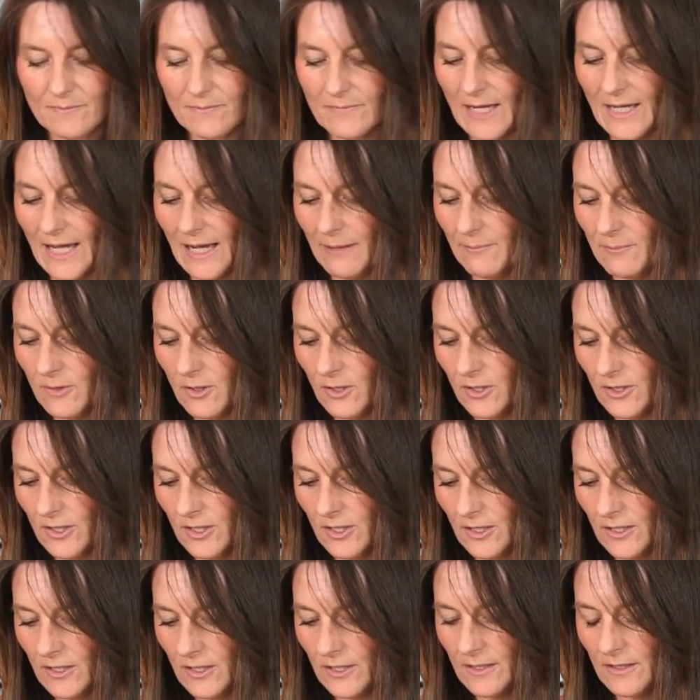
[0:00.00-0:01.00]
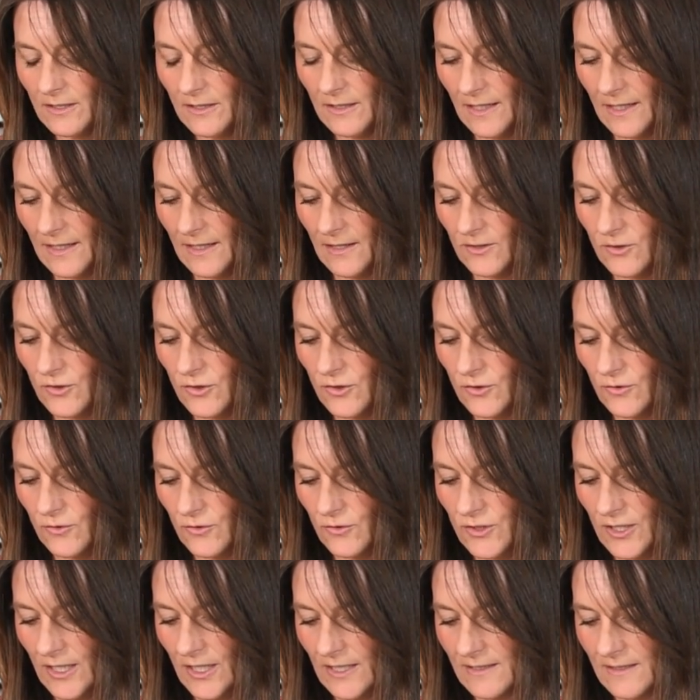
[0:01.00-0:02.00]
I'm going
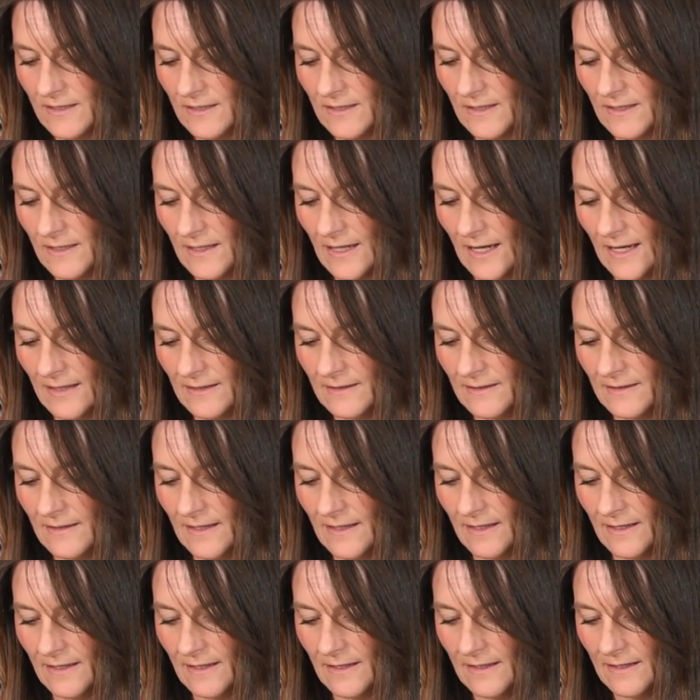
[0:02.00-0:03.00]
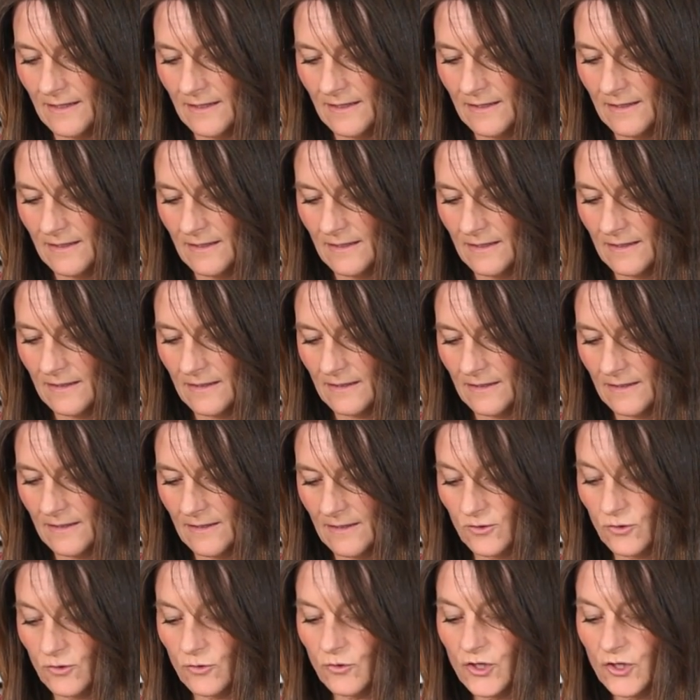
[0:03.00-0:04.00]
to just cut
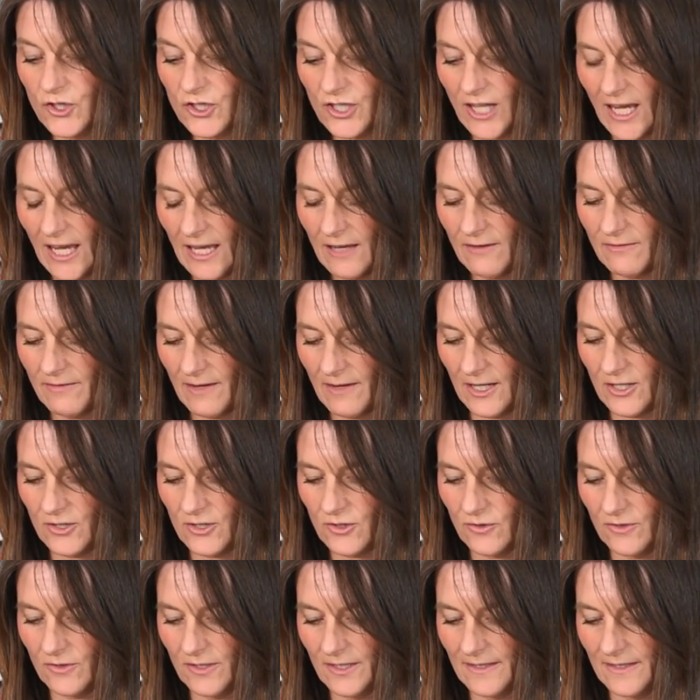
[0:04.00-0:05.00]
to shave actually